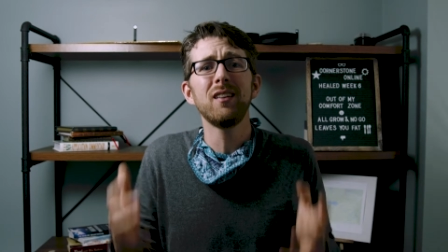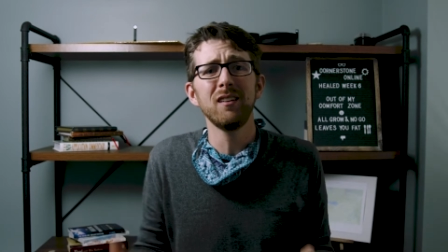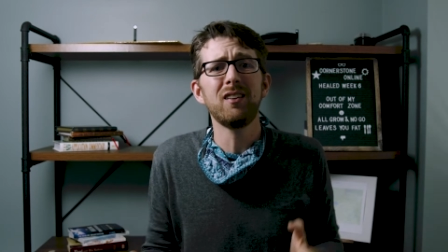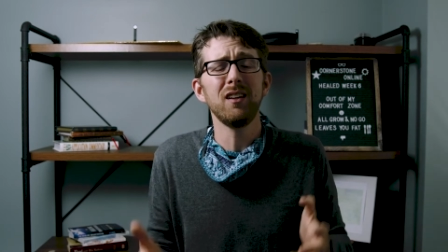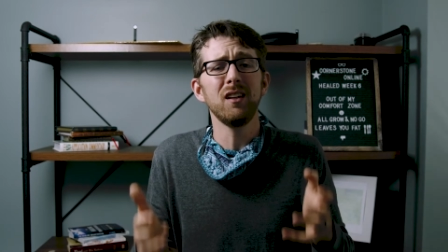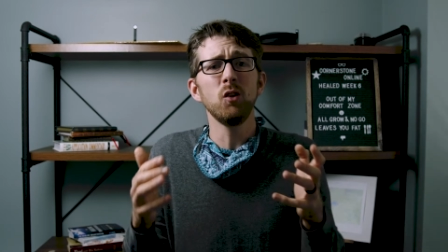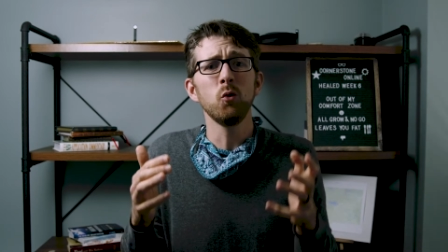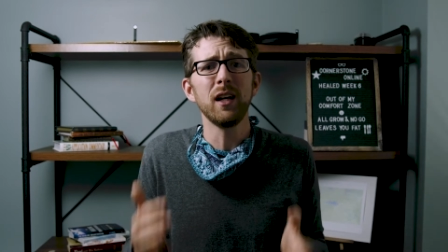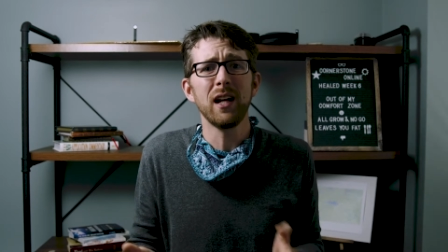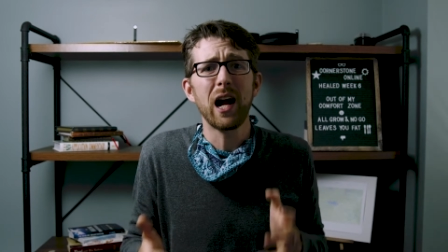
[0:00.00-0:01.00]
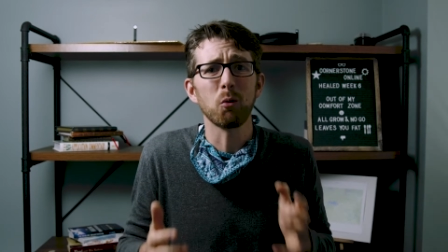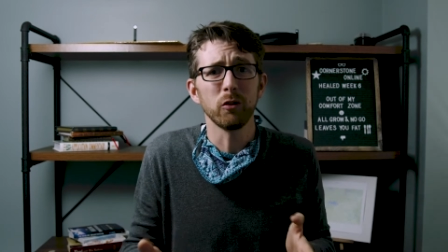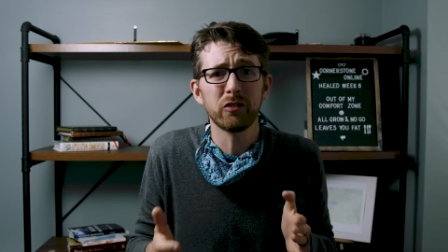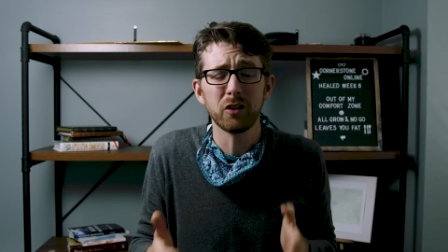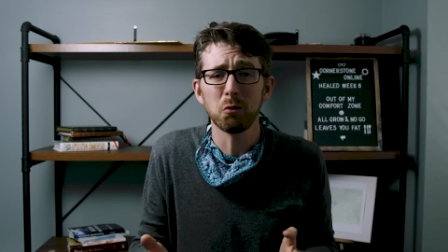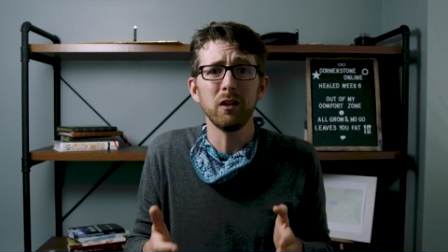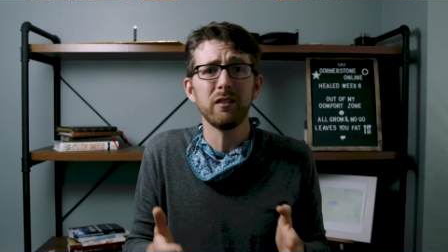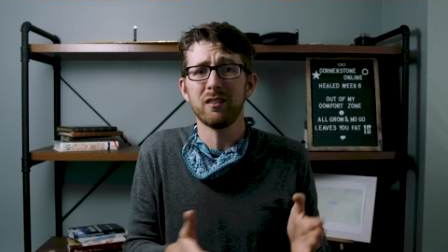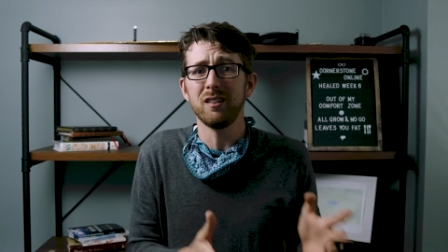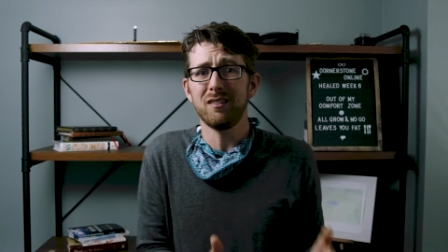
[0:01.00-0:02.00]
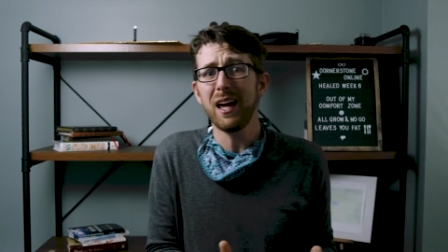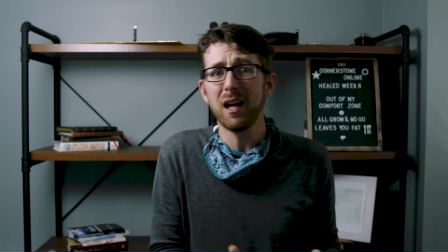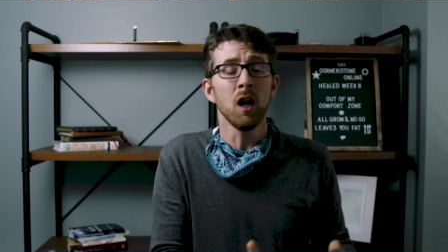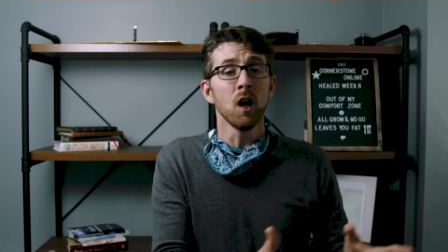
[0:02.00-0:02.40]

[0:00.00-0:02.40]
continue in our series today